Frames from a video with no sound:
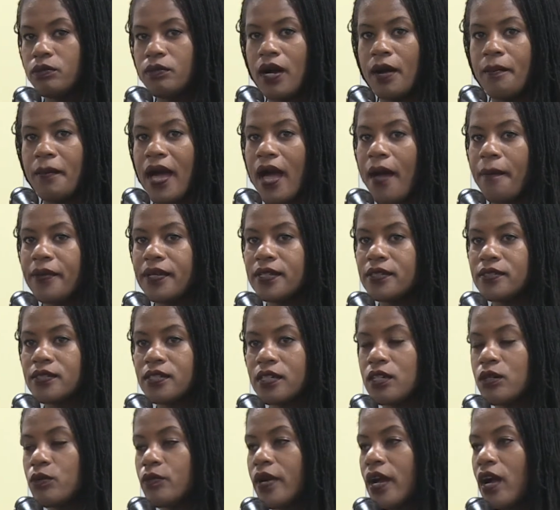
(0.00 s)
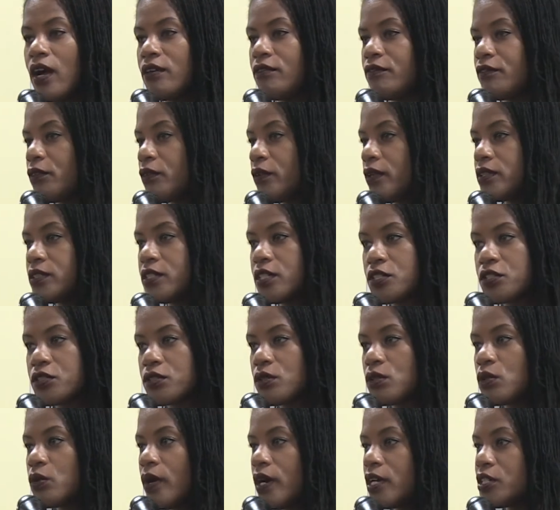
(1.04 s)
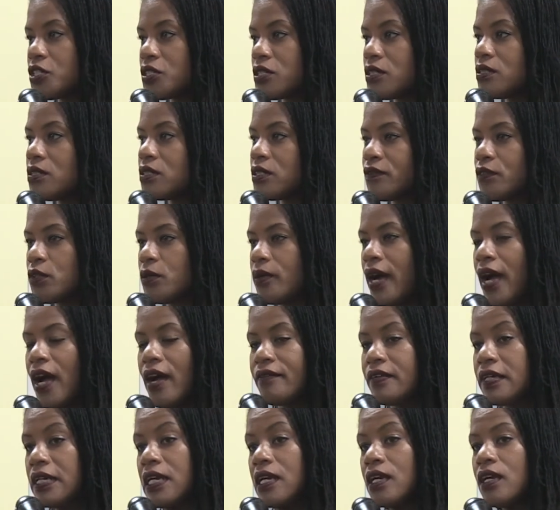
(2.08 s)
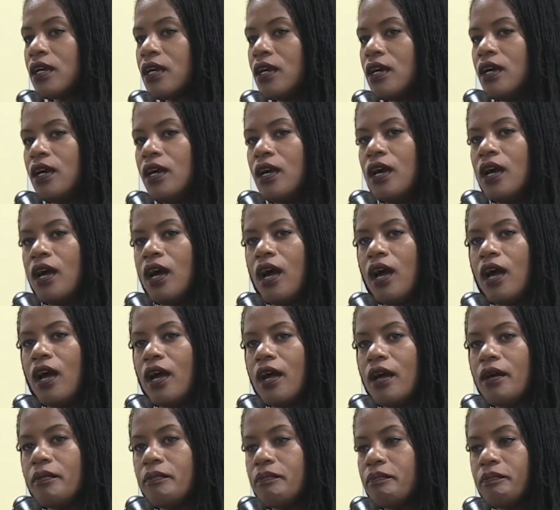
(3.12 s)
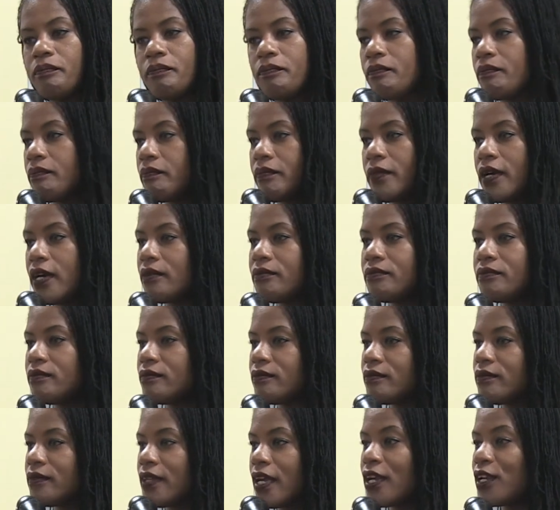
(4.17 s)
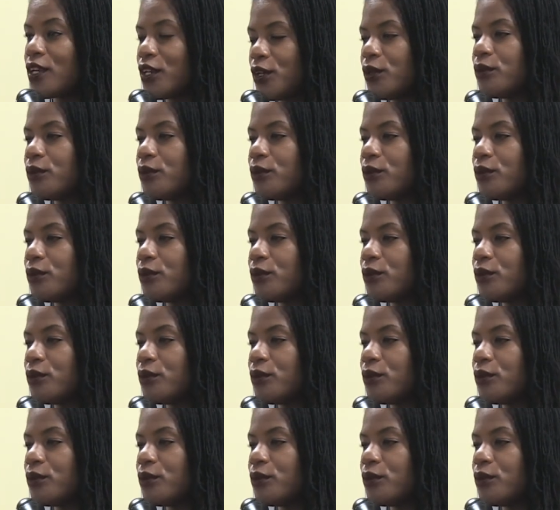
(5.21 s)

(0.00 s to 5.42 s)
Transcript: I'm happy to stick around for additional questions if you have any, but thank